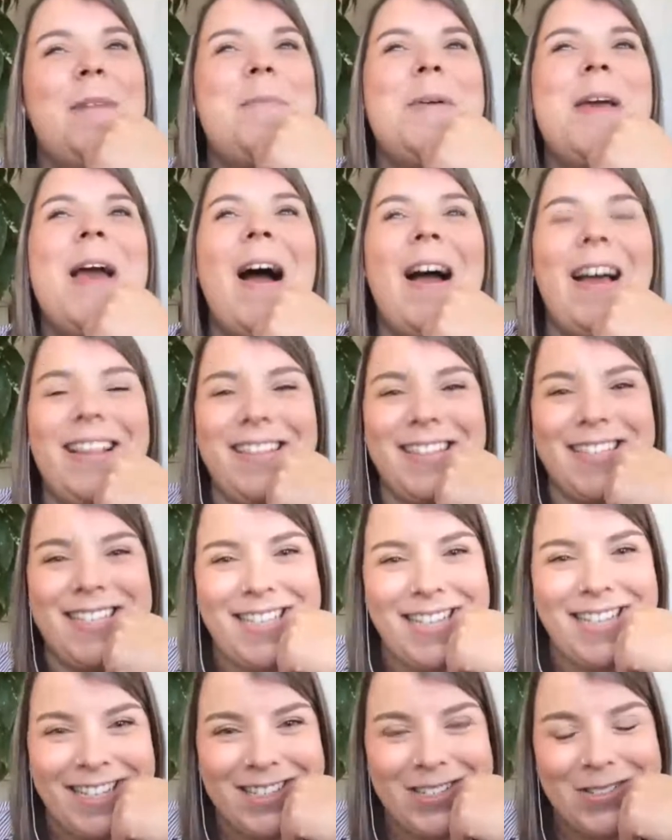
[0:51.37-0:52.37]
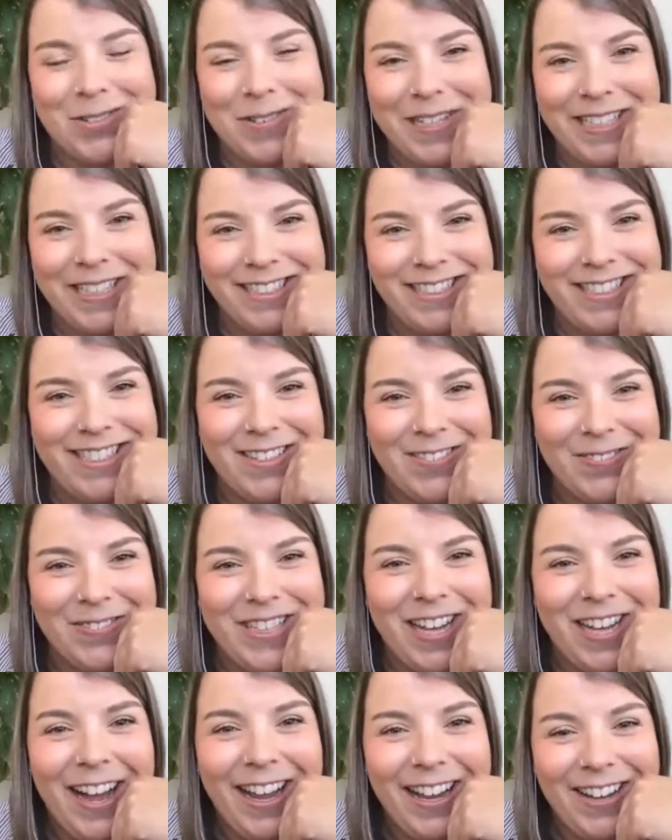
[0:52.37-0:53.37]
behind the scenes reel
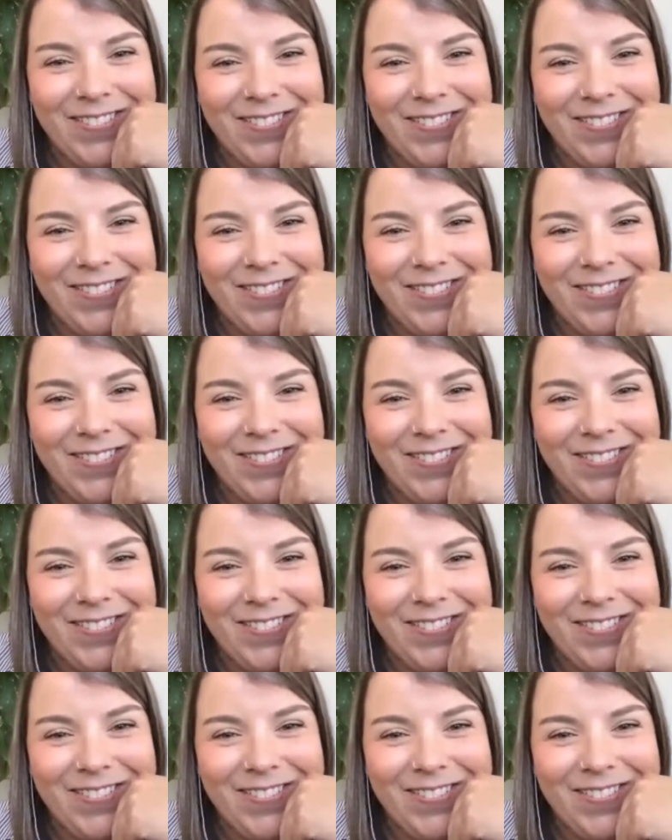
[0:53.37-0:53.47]
sometime.